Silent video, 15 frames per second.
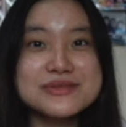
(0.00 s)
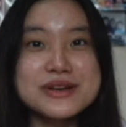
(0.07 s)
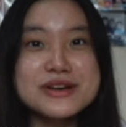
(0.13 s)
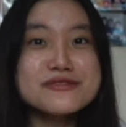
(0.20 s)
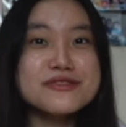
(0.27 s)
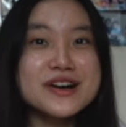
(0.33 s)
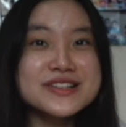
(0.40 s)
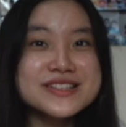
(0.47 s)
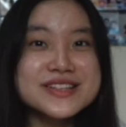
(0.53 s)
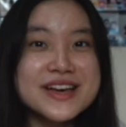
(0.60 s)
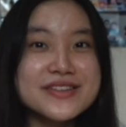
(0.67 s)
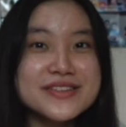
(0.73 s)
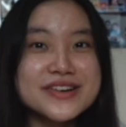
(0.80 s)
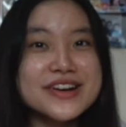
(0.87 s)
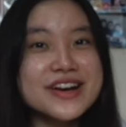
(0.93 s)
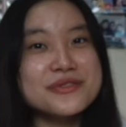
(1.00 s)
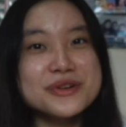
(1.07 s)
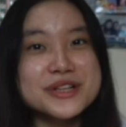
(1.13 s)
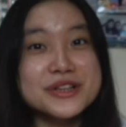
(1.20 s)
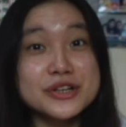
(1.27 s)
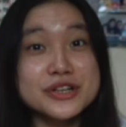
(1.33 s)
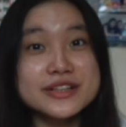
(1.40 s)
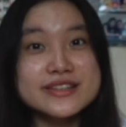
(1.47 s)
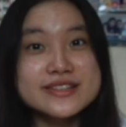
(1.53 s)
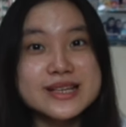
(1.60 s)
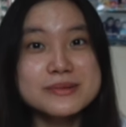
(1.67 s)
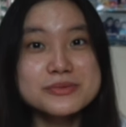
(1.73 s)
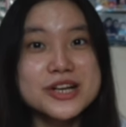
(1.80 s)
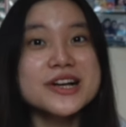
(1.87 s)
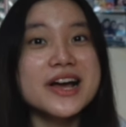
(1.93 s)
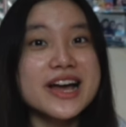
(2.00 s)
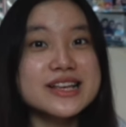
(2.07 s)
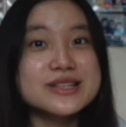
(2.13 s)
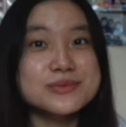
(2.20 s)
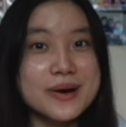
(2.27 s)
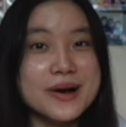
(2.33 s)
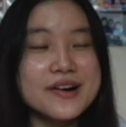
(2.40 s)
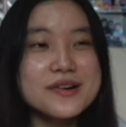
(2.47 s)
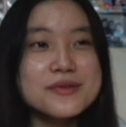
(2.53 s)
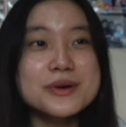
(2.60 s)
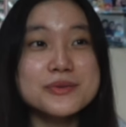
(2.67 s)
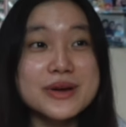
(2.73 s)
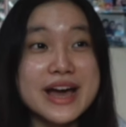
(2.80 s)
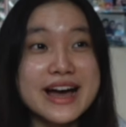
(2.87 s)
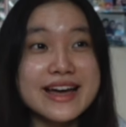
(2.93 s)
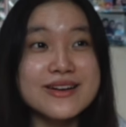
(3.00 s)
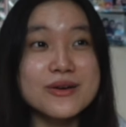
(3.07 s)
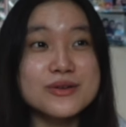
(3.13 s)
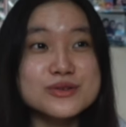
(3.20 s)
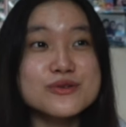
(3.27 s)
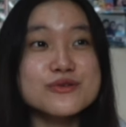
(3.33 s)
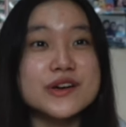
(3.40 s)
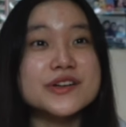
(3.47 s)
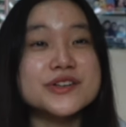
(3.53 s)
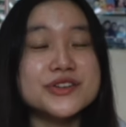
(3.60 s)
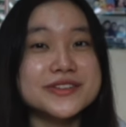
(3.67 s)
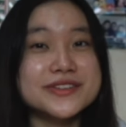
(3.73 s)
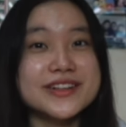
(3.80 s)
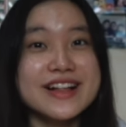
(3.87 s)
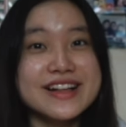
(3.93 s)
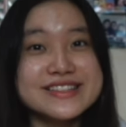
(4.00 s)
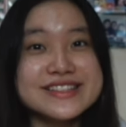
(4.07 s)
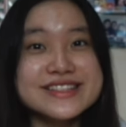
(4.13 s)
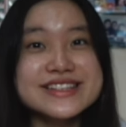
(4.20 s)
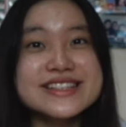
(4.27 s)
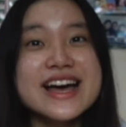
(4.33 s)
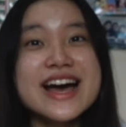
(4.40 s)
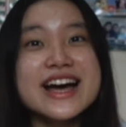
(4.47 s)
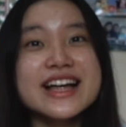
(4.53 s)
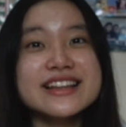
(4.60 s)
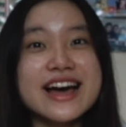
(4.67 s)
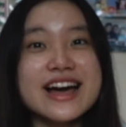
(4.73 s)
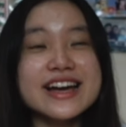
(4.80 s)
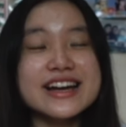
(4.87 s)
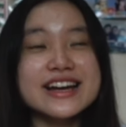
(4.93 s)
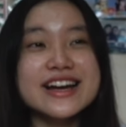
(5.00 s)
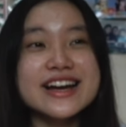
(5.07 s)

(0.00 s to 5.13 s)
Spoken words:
had fun together and we learned the subject as well, but we had also fun during the classes. Like,